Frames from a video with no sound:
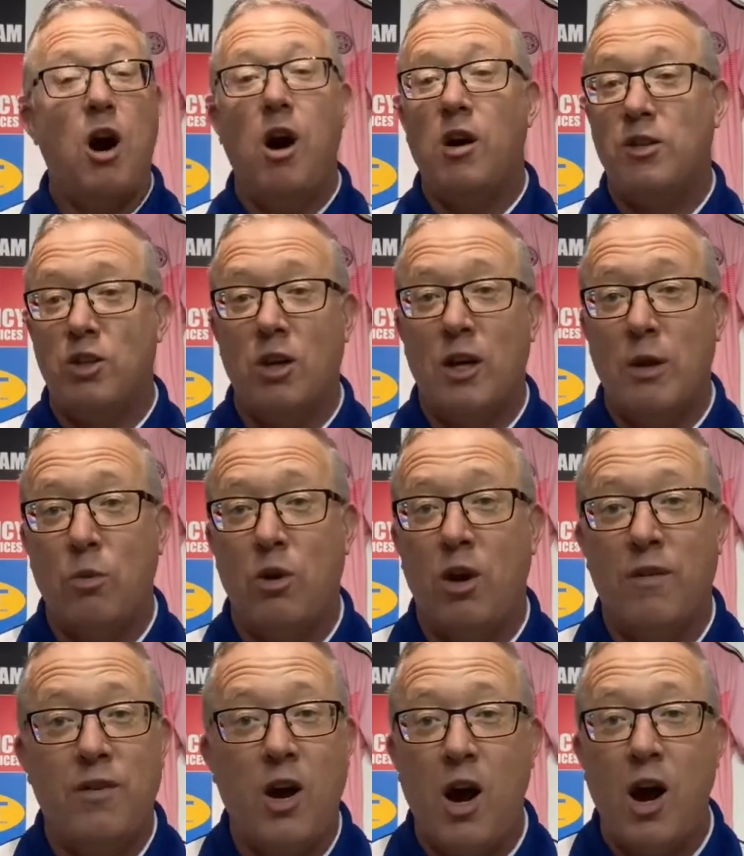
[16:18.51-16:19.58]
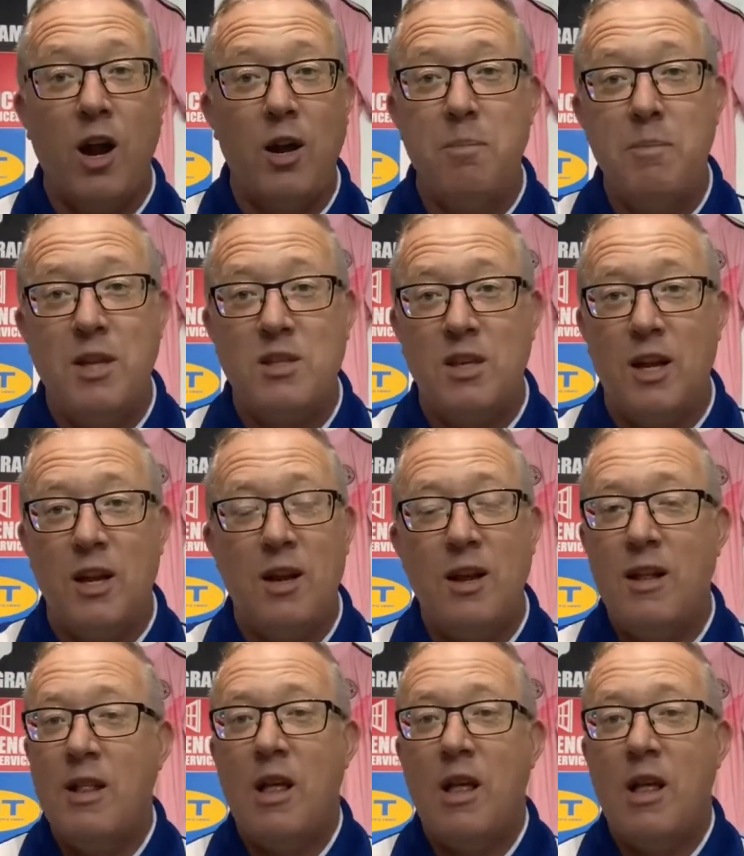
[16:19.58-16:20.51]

I certainly would have. I'll admit it.